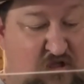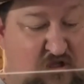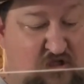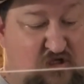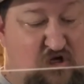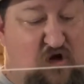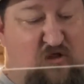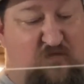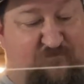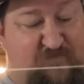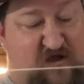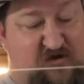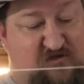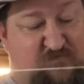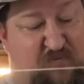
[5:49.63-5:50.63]
You know the
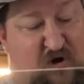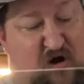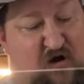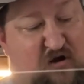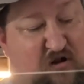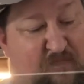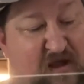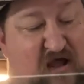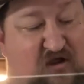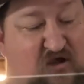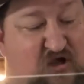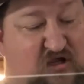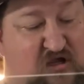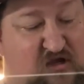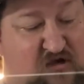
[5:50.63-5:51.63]
funnest part about
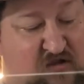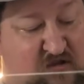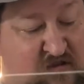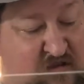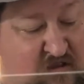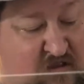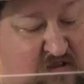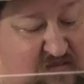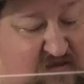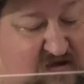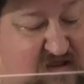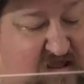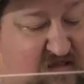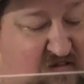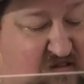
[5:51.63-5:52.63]
cooking that
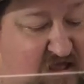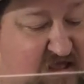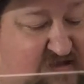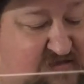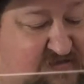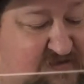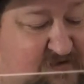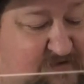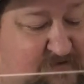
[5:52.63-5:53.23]
Dale likes?